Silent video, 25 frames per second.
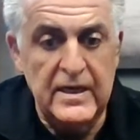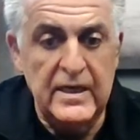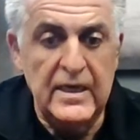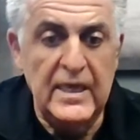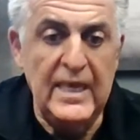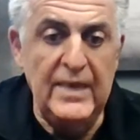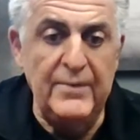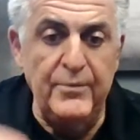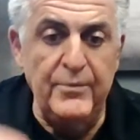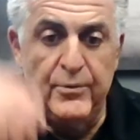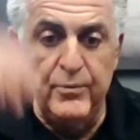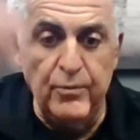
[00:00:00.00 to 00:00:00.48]

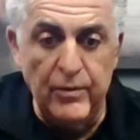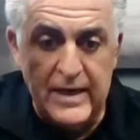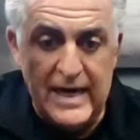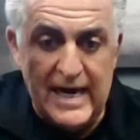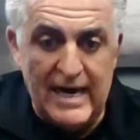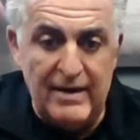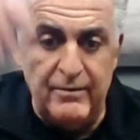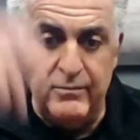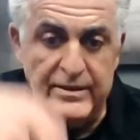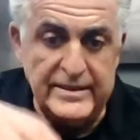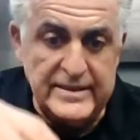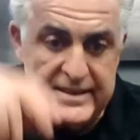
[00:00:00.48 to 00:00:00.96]
And we went out
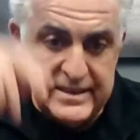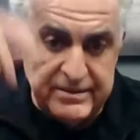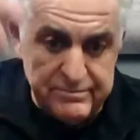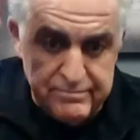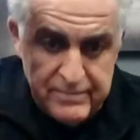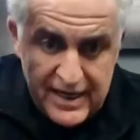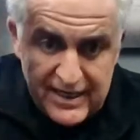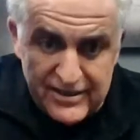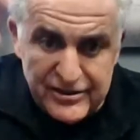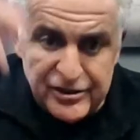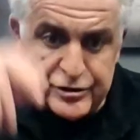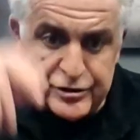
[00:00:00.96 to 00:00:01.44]
and we did
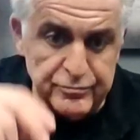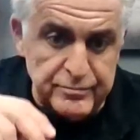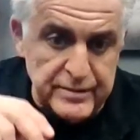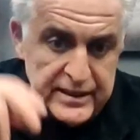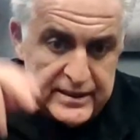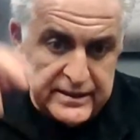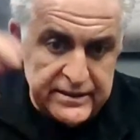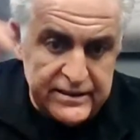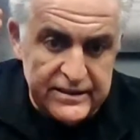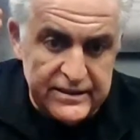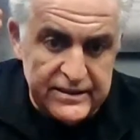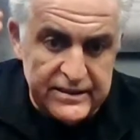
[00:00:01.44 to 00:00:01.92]

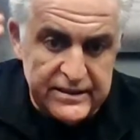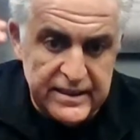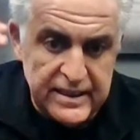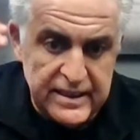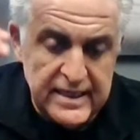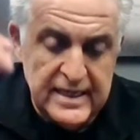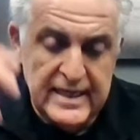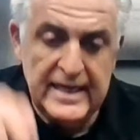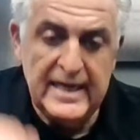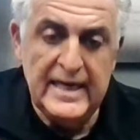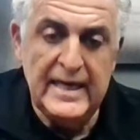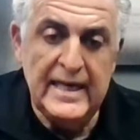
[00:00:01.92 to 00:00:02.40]
measurements.
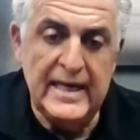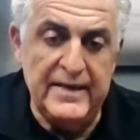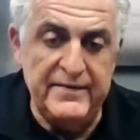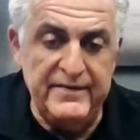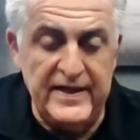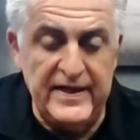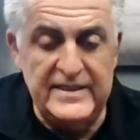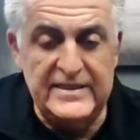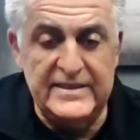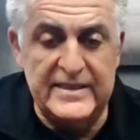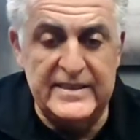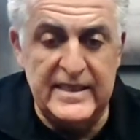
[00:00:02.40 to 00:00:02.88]
And
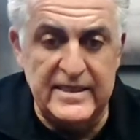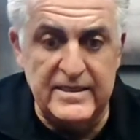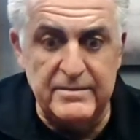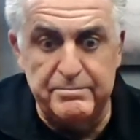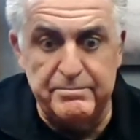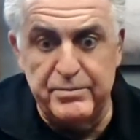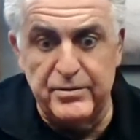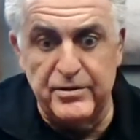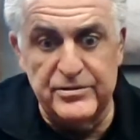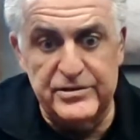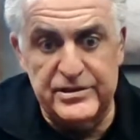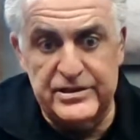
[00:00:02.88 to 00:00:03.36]
they said the
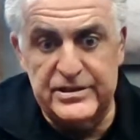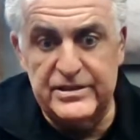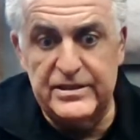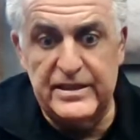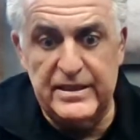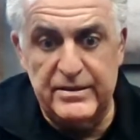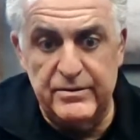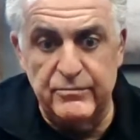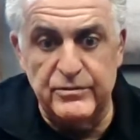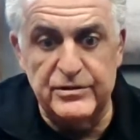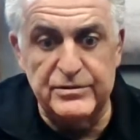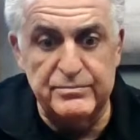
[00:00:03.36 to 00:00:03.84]
person
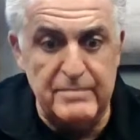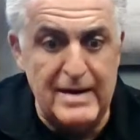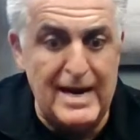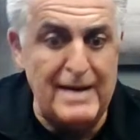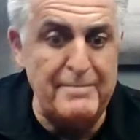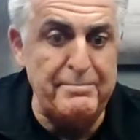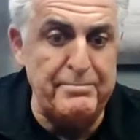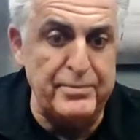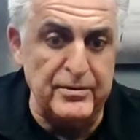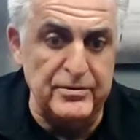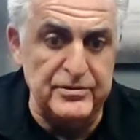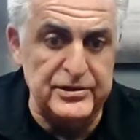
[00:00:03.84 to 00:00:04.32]
that was my
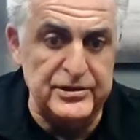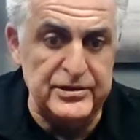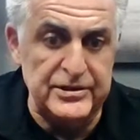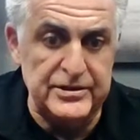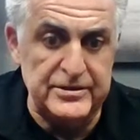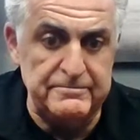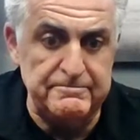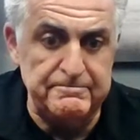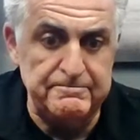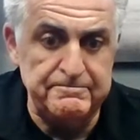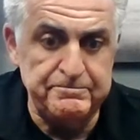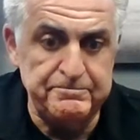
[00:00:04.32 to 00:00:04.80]

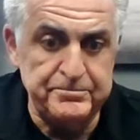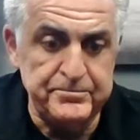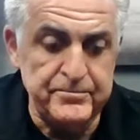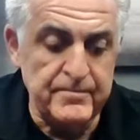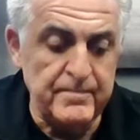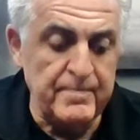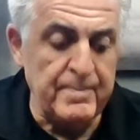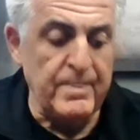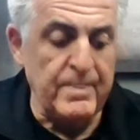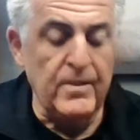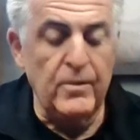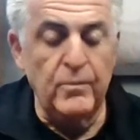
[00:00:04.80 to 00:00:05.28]
person
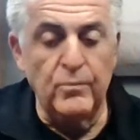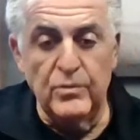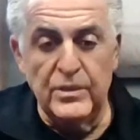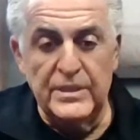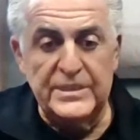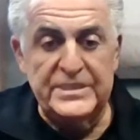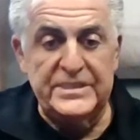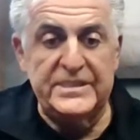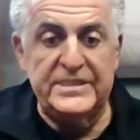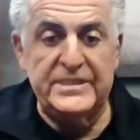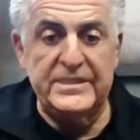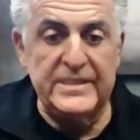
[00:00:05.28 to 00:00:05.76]

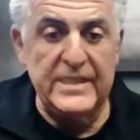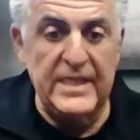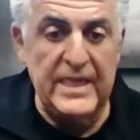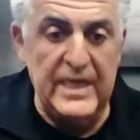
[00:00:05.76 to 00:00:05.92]
was,